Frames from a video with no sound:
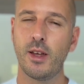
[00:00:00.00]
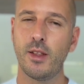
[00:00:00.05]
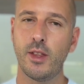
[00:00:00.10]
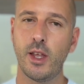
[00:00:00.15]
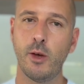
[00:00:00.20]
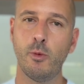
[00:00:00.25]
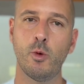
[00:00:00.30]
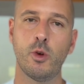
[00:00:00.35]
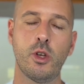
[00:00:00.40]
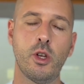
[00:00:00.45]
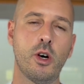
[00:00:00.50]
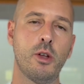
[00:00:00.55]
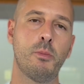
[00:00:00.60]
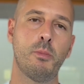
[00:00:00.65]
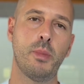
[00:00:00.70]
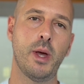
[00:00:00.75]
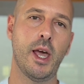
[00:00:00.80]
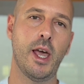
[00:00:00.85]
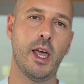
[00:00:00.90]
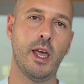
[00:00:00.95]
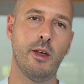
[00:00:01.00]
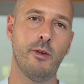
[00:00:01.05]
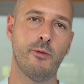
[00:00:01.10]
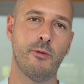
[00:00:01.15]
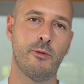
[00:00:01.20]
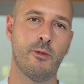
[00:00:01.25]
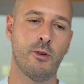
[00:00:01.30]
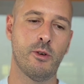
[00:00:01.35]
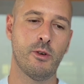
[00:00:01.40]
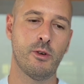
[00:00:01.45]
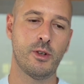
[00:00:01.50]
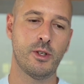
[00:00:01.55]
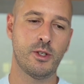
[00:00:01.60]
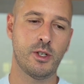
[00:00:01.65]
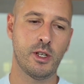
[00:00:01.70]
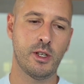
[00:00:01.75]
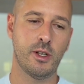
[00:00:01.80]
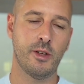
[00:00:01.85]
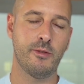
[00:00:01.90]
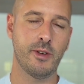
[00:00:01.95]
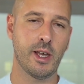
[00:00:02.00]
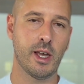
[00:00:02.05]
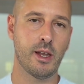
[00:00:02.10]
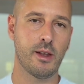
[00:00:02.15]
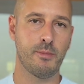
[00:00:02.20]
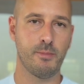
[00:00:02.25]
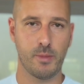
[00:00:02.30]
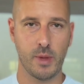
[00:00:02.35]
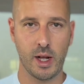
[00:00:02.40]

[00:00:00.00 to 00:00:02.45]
they would not pay for the certificate.